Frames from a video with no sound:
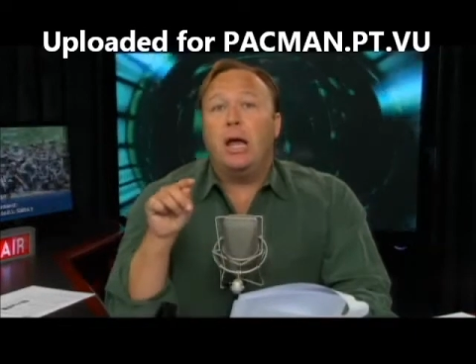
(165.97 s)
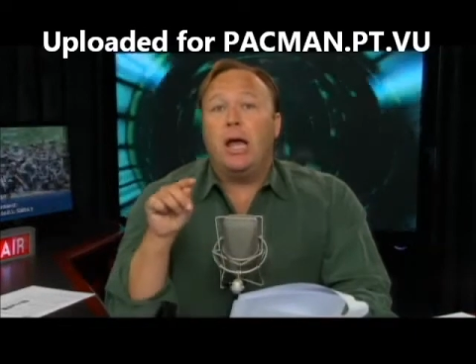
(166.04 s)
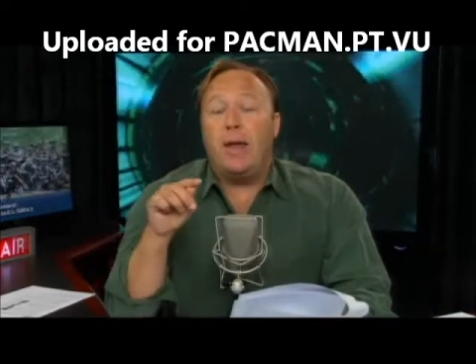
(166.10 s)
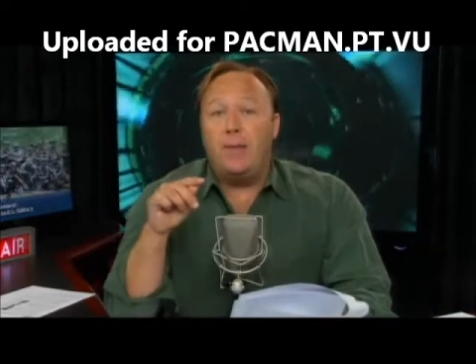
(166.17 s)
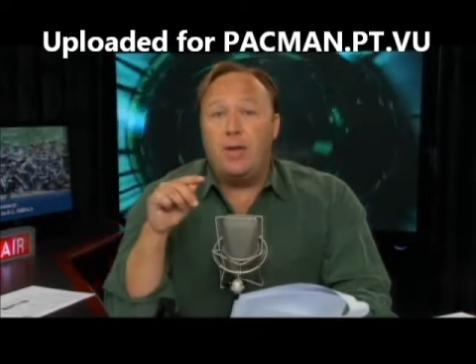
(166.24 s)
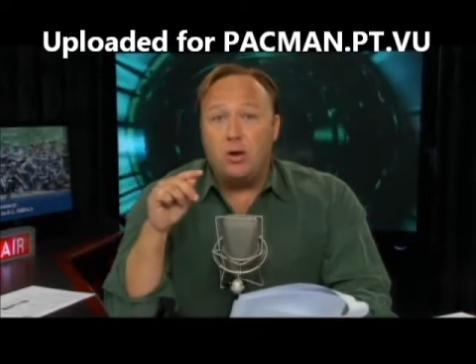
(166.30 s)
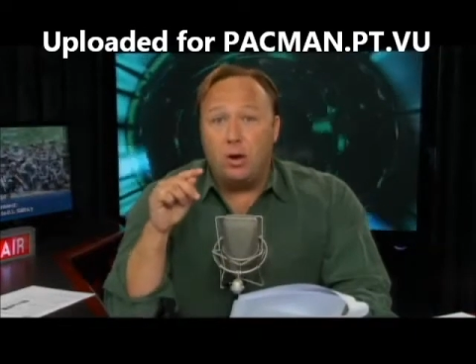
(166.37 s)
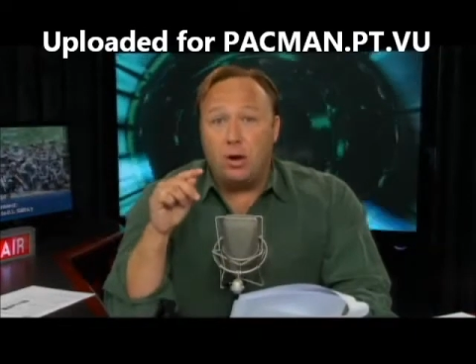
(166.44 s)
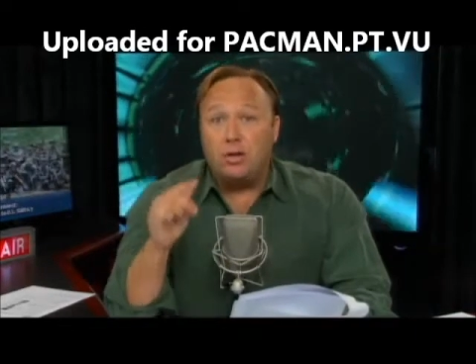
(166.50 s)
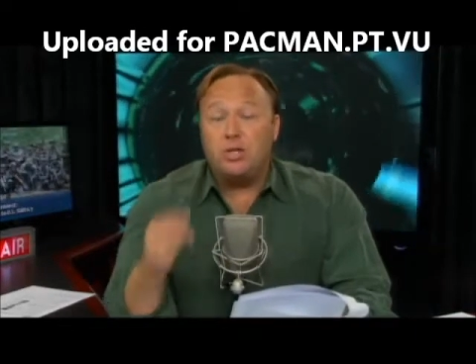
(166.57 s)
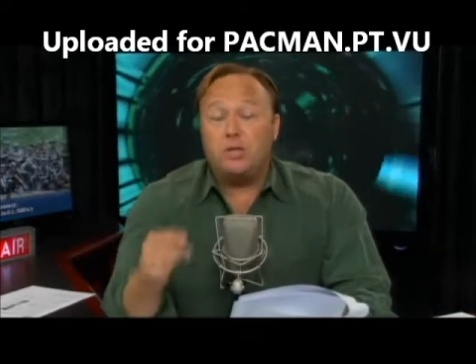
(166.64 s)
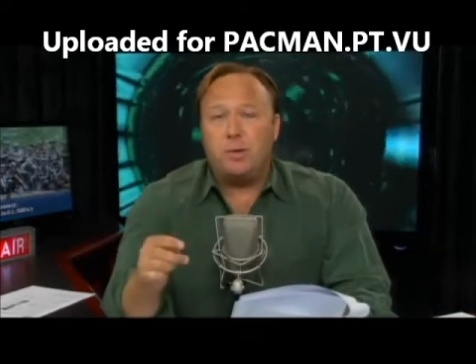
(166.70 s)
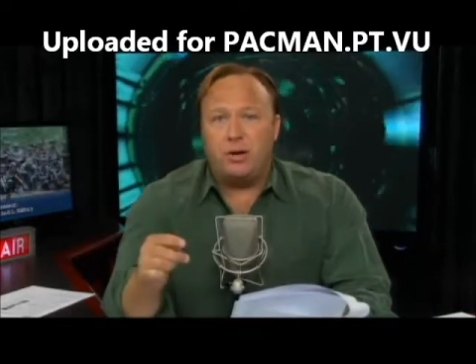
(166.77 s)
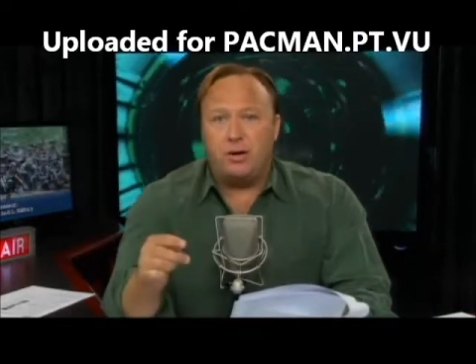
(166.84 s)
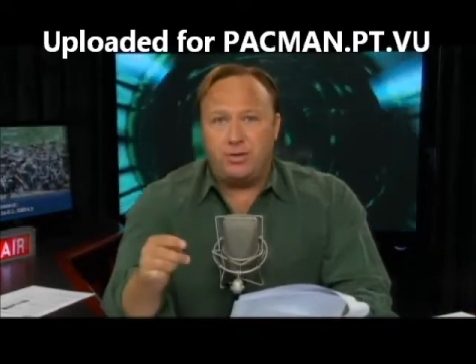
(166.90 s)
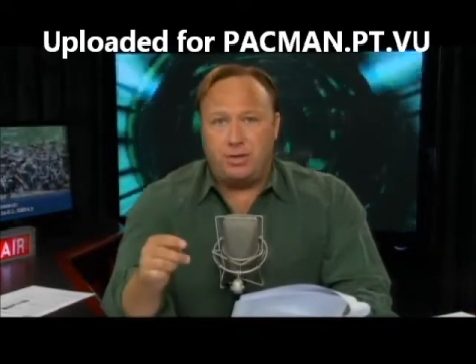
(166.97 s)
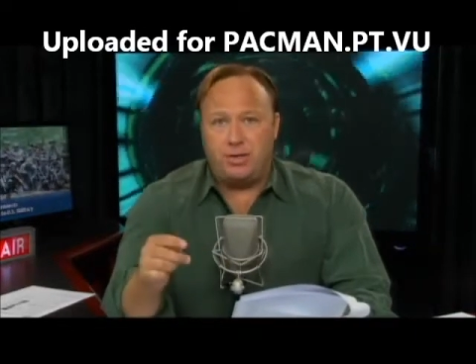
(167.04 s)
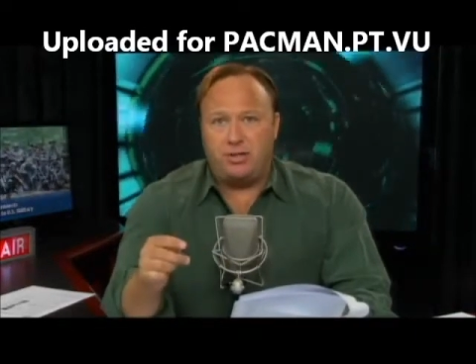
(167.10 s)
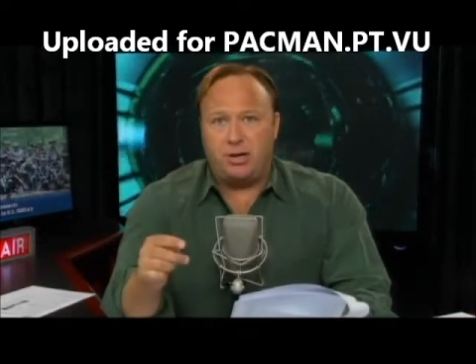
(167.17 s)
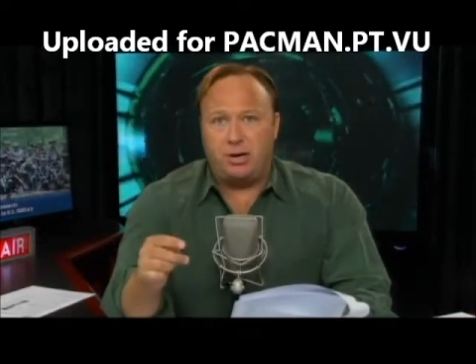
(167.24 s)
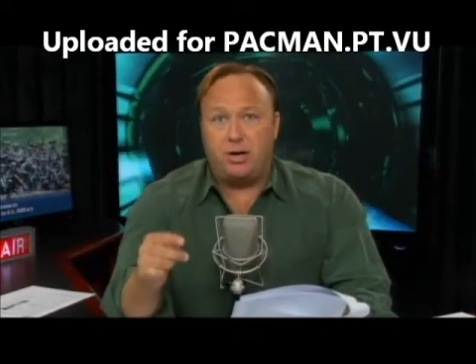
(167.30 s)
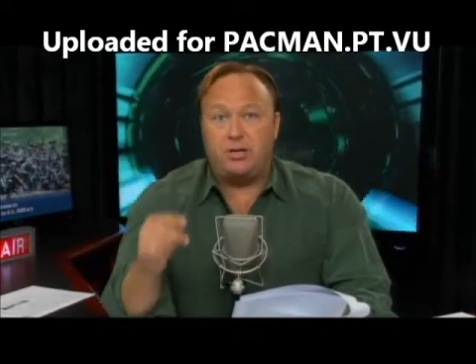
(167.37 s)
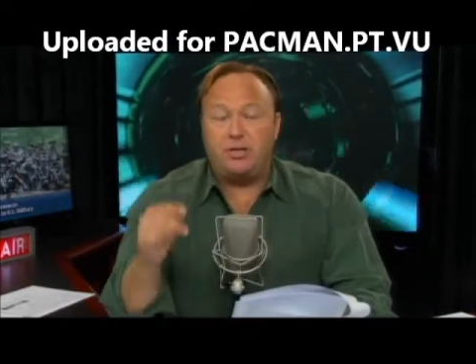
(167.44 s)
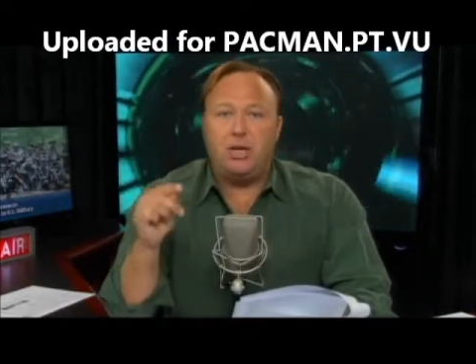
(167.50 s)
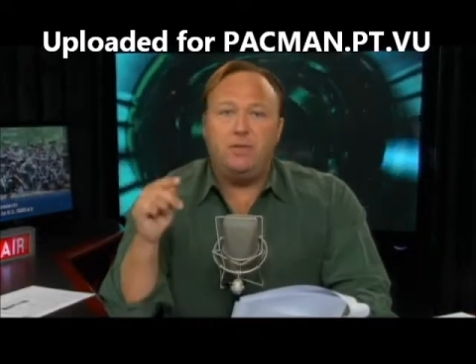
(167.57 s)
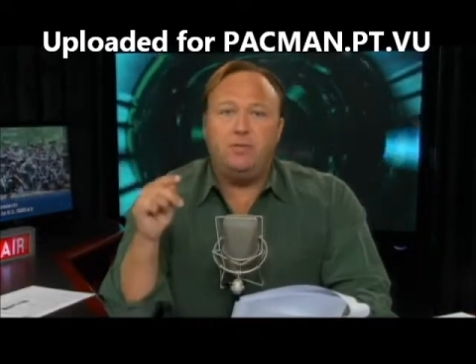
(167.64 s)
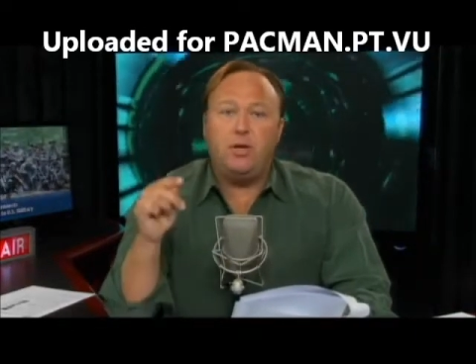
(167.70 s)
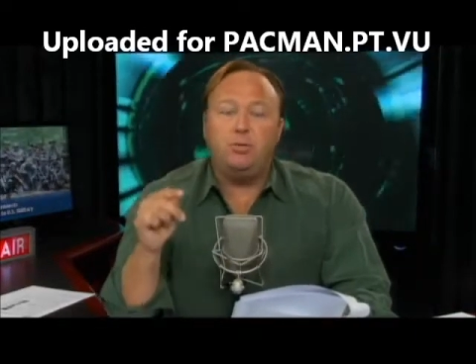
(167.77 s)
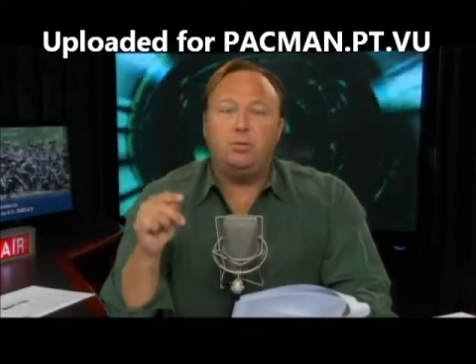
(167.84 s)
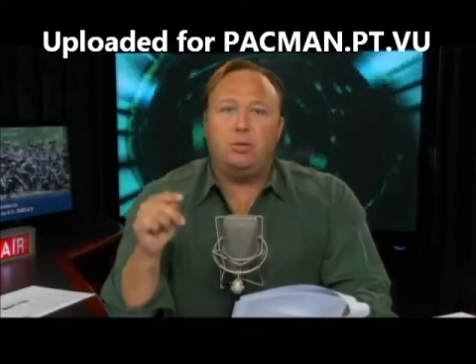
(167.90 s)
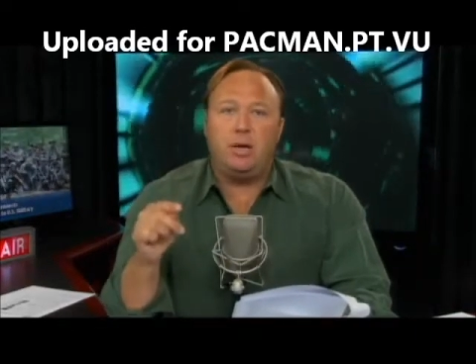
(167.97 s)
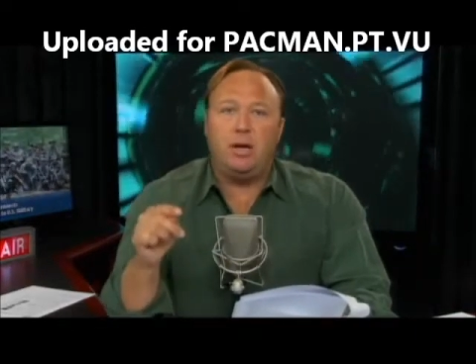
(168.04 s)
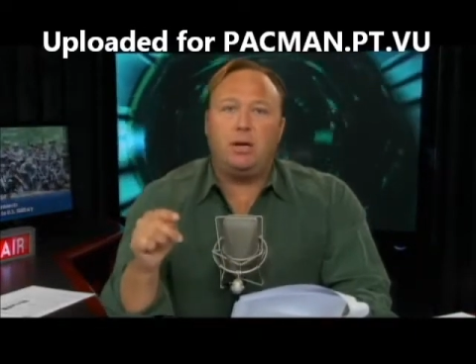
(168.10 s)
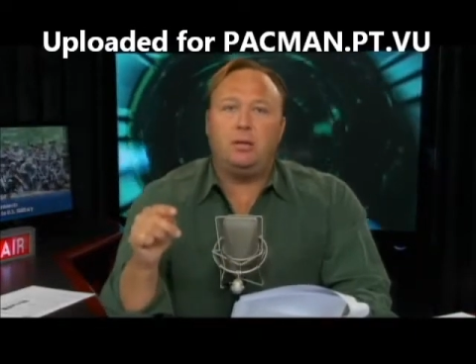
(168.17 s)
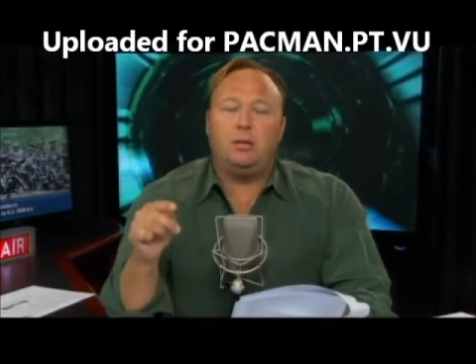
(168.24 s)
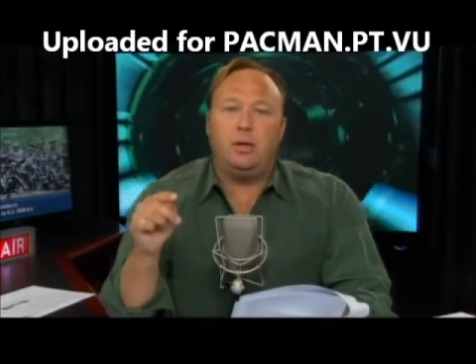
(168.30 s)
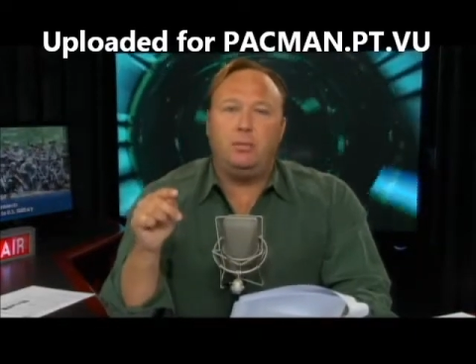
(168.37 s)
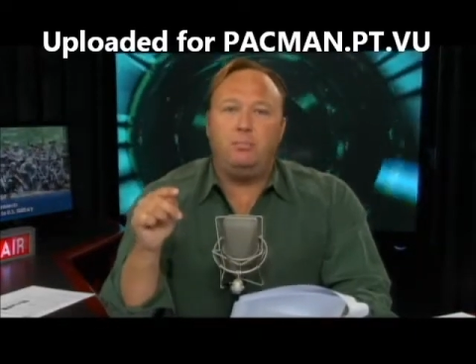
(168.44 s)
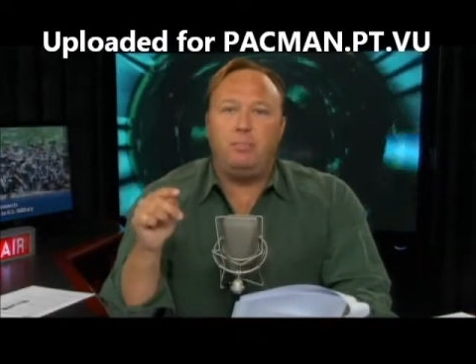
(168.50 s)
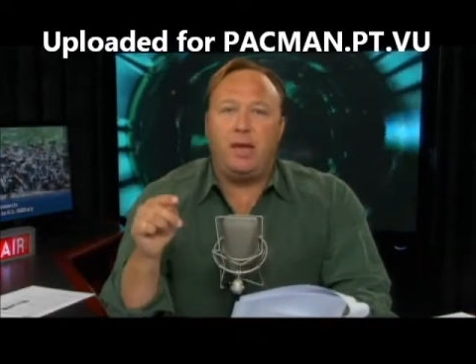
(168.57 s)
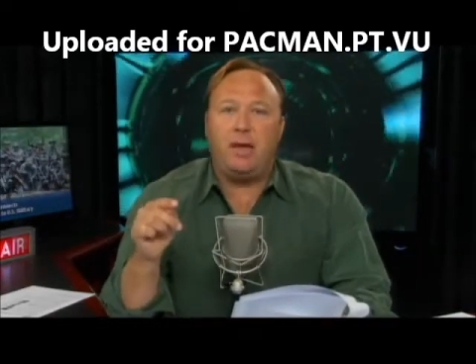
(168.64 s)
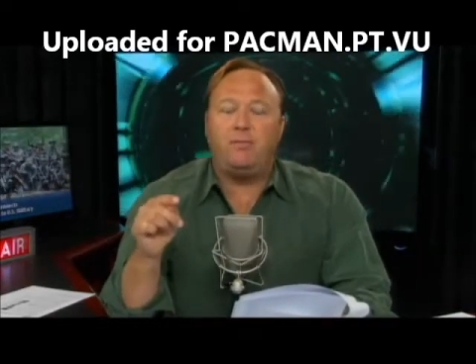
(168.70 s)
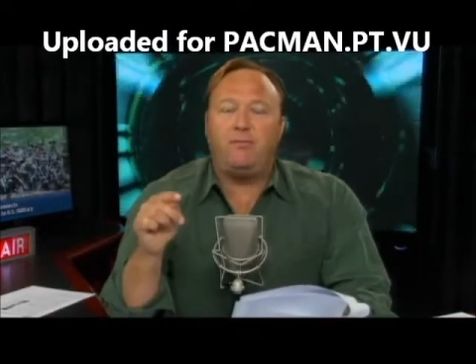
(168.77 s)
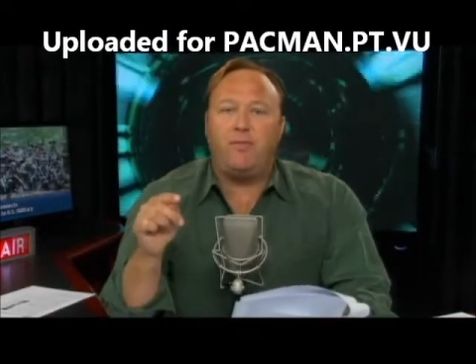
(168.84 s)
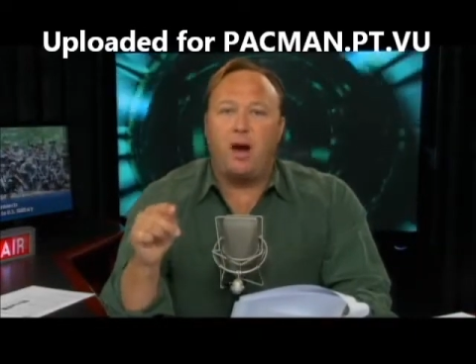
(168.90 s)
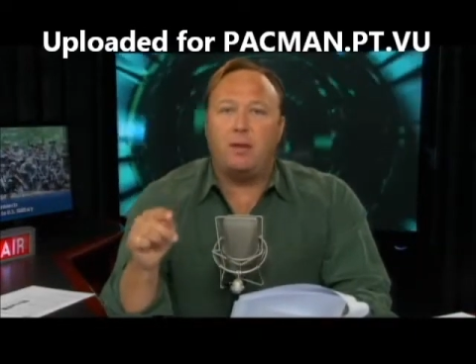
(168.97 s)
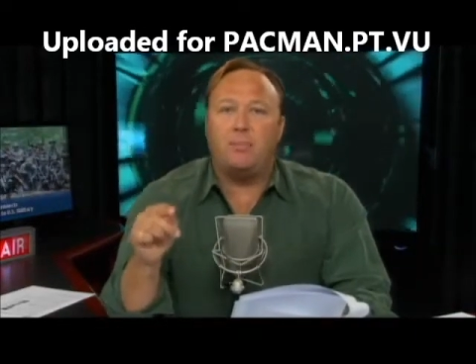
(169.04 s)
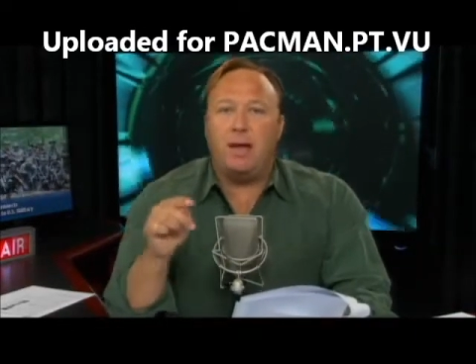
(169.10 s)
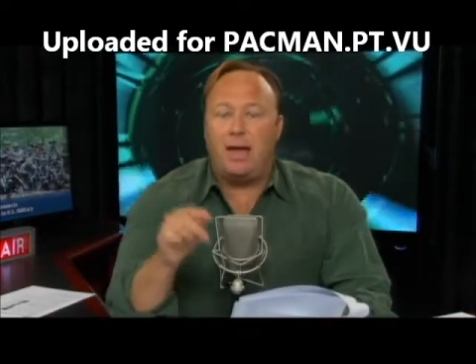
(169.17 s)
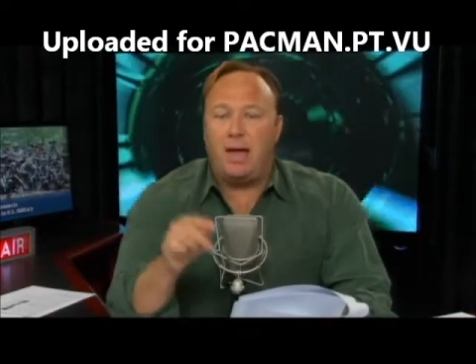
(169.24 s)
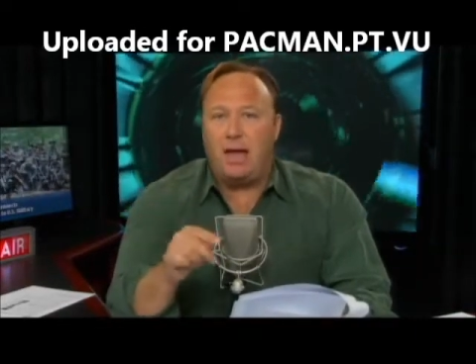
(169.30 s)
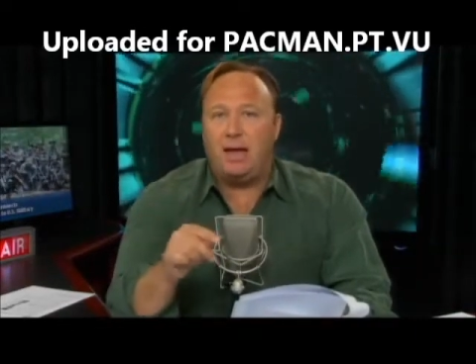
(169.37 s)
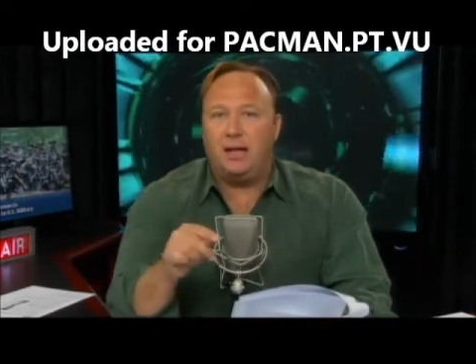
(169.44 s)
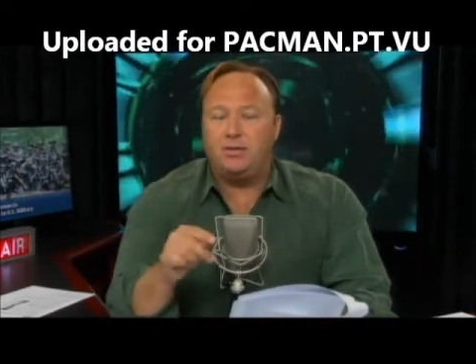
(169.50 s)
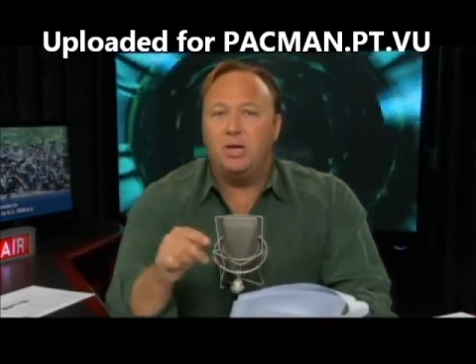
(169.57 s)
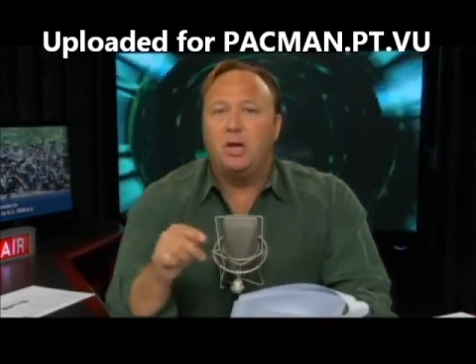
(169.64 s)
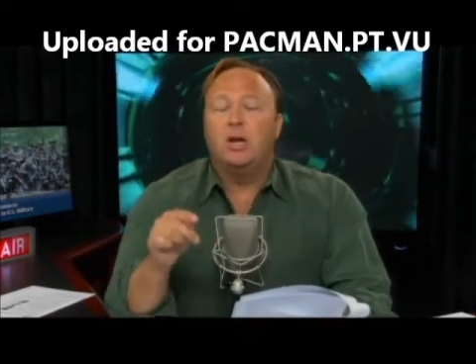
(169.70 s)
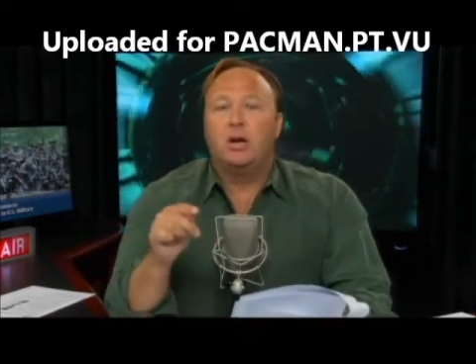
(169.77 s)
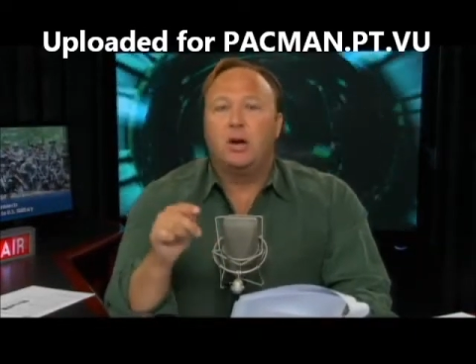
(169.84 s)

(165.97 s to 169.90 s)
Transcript: and that you're a conspiracy theorist if you think the big pharma head's